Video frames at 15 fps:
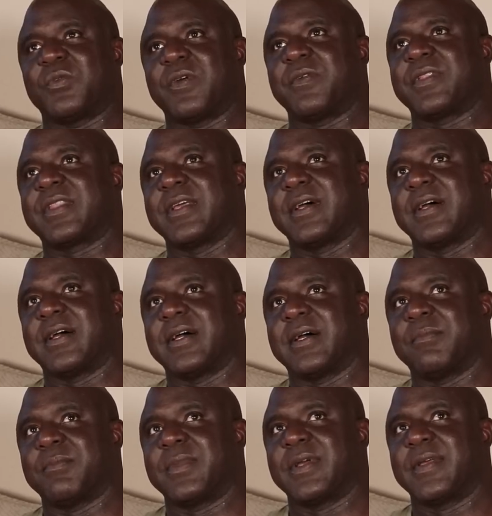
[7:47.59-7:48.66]
What was the
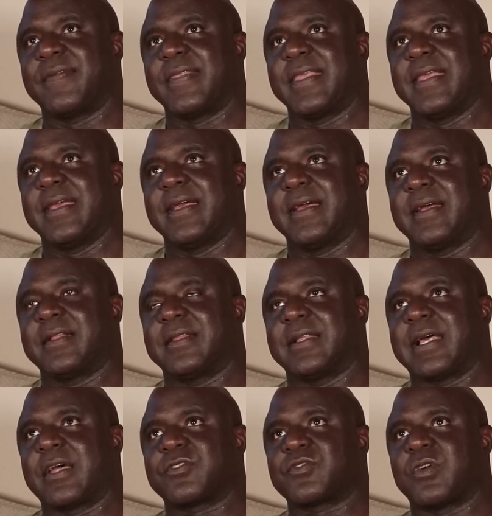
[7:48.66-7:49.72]
um, the
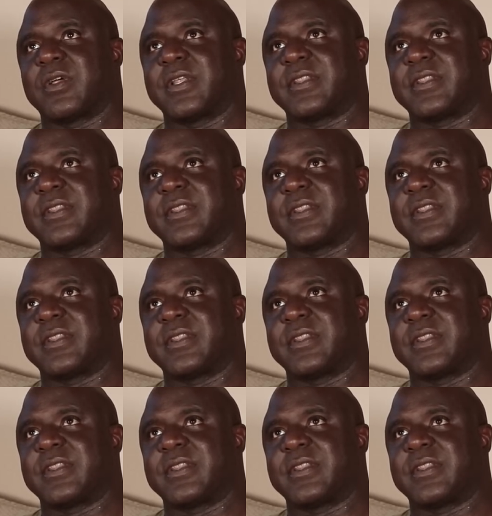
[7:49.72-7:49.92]
last trial?